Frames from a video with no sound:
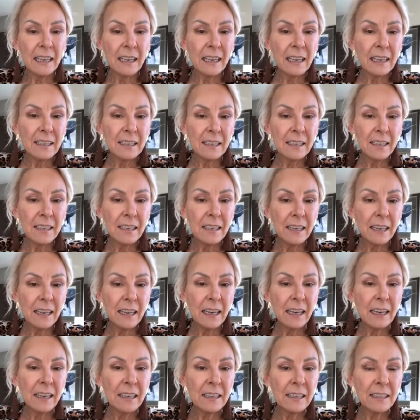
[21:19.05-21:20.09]
It
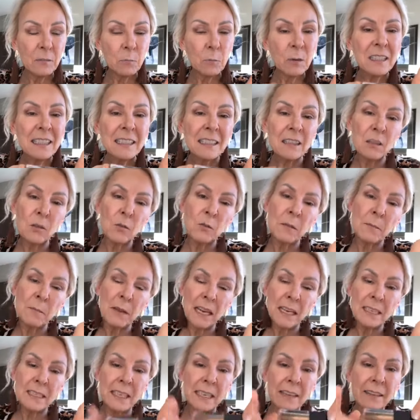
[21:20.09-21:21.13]
is what's so
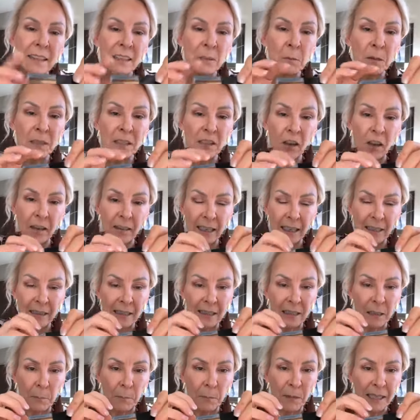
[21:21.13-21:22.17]
amazing. This one's got like
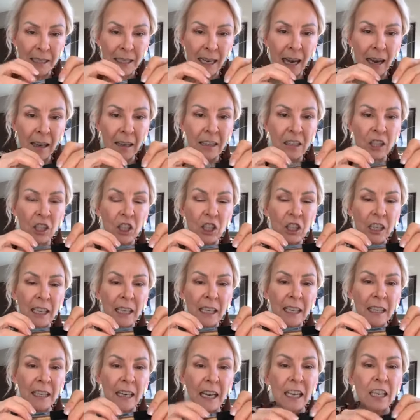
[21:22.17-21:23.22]
this a metallic
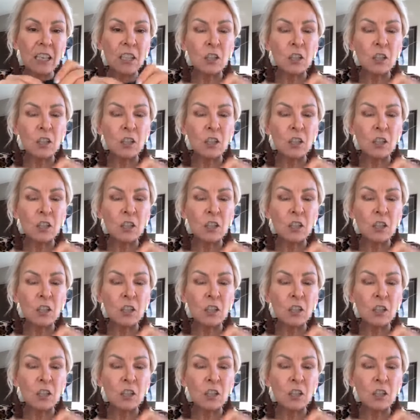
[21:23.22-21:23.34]
sheen.